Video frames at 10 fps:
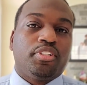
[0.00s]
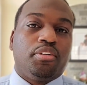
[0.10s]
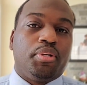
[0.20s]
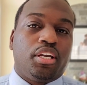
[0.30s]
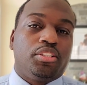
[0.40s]

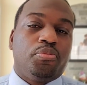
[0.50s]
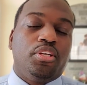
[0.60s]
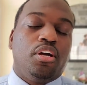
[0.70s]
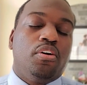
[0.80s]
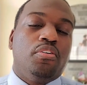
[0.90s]
Because we
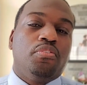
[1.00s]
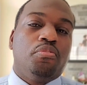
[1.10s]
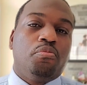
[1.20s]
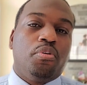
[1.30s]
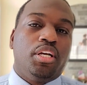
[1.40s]
know
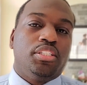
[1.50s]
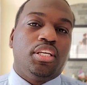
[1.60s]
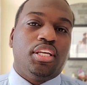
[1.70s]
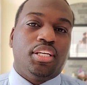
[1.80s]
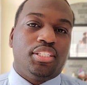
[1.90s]

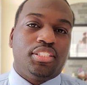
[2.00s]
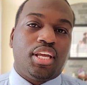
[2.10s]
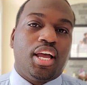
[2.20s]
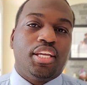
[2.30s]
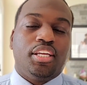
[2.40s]
once it is
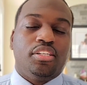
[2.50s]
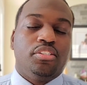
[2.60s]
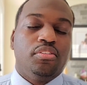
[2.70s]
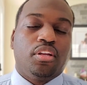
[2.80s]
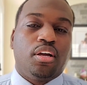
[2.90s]
signed
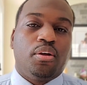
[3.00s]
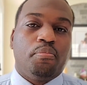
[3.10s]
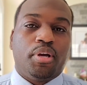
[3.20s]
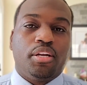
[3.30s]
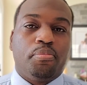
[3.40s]
into law
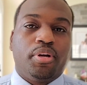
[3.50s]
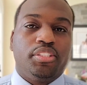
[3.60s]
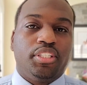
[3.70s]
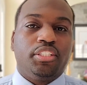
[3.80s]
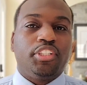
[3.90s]
by the
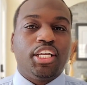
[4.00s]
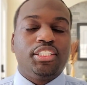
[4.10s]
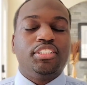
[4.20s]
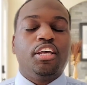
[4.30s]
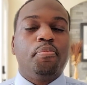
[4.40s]
president,
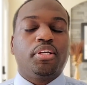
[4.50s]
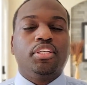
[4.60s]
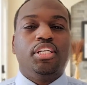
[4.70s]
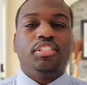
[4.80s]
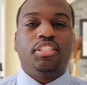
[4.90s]
it
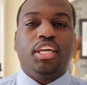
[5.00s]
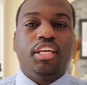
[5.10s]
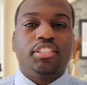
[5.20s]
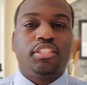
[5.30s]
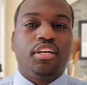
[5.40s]
typically
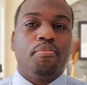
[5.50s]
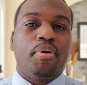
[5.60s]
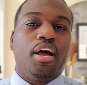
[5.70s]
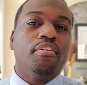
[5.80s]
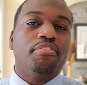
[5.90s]
takes
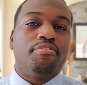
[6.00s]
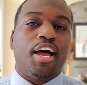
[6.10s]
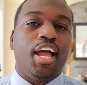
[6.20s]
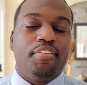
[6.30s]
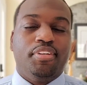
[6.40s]
about
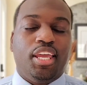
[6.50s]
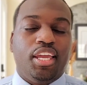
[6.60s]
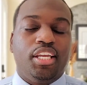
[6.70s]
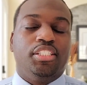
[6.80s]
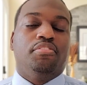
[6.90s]
5
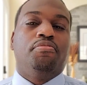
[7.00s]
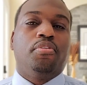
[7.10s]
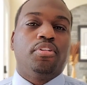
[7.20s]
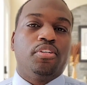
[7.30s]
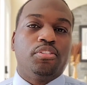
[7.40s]
days
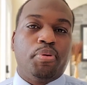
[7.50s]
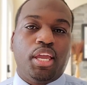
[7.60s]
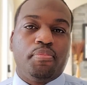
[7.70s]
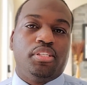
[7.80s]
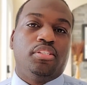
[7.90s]
for those
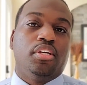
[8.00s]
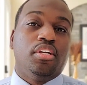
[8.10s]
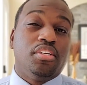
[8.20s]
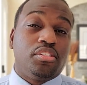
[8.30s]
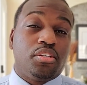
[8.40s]
payments
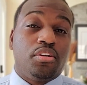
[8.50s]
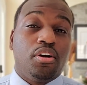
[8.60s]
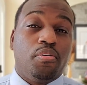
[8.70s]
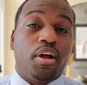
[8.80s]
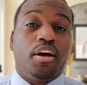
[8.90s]
to
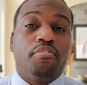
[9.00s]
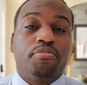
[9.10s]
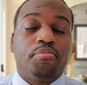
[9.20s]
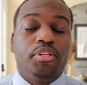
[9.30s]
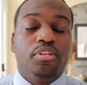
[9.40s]
go out
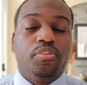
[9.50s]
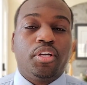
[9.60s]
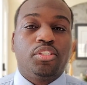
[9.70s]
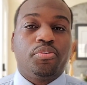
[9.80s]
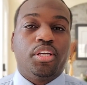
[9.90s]
from the
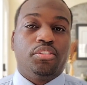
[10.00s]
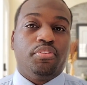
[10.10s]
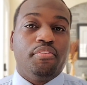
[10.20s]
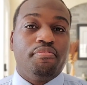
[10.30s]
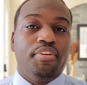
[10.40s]
U.S.
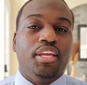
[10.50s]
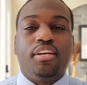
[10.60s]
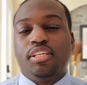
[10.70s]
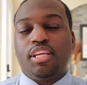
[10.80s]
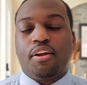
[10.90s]
Treasury
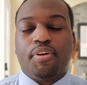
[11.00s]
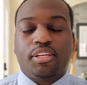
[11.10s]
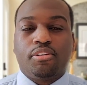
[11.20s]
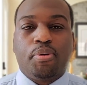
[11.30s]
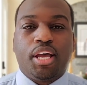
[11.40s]
via
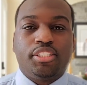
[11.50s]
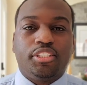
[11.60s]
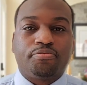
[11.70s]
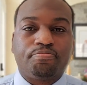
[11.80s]
direct deposit.